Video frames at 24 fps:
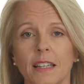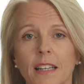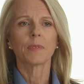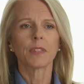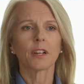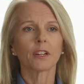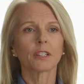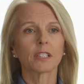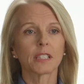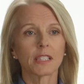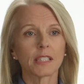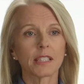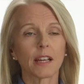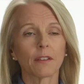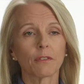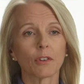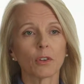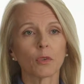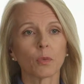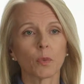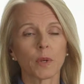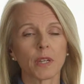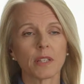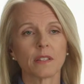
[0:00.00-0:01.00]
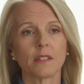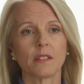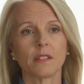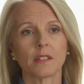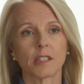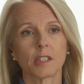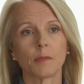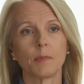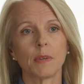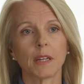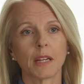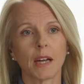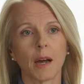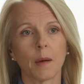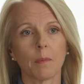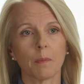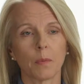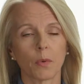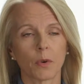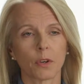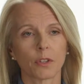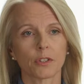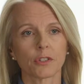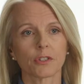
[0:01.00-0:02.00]
There are several reasons to become
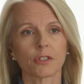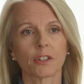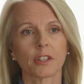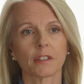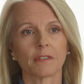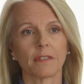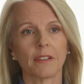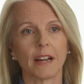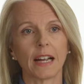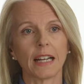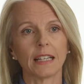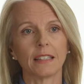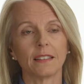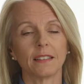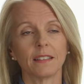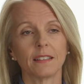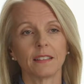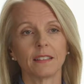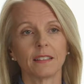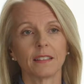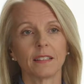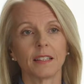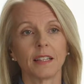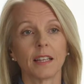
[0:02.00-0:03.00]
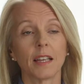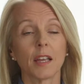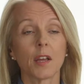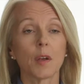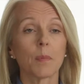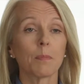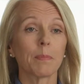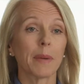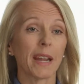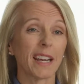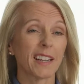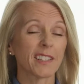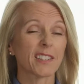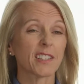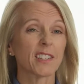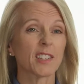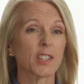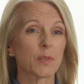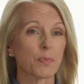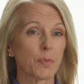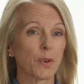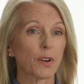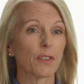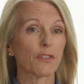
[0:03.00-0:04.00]
board certified.
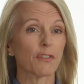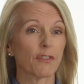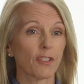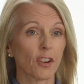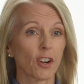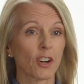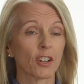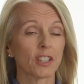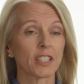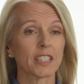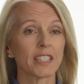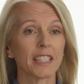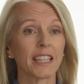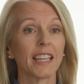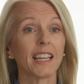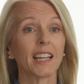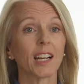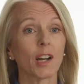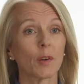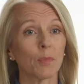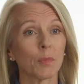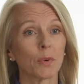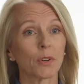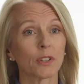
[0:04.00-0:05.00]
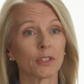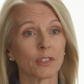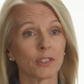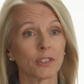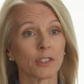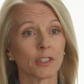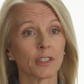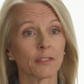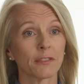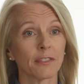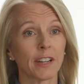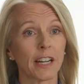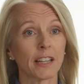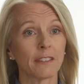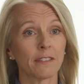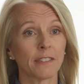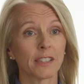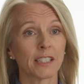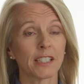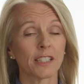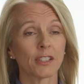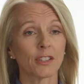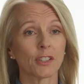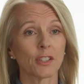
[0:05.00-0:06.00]
Patients prefer seeing a board certified
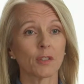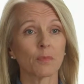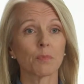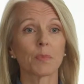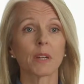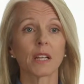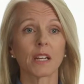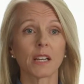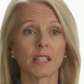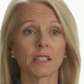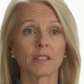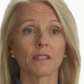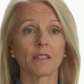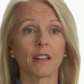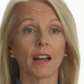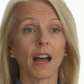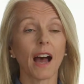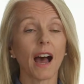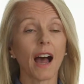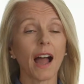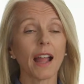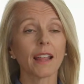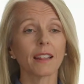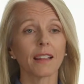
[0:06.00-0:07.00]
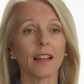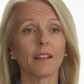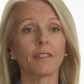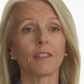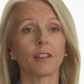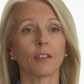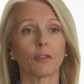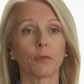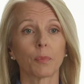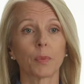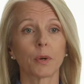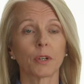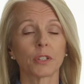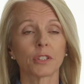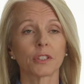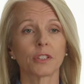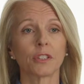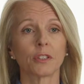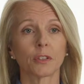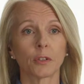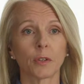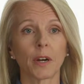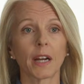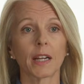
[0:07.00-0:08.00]
physician because of the high level of
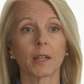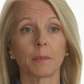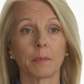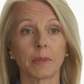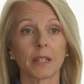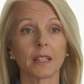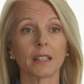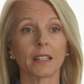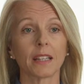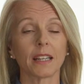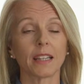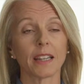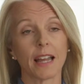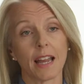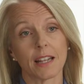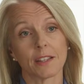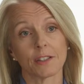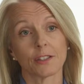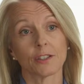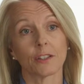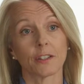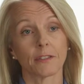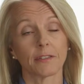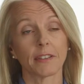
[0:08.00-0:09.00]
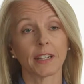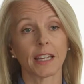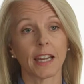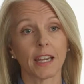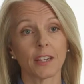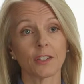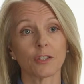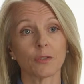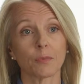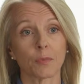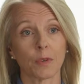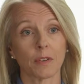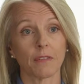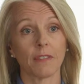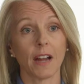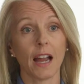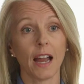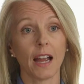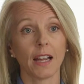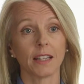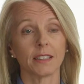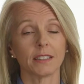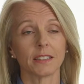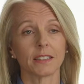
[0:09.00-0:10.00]
personal credibility that certification
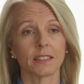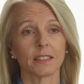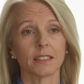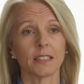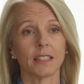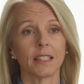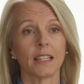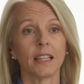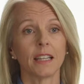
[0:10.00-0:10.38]
provides.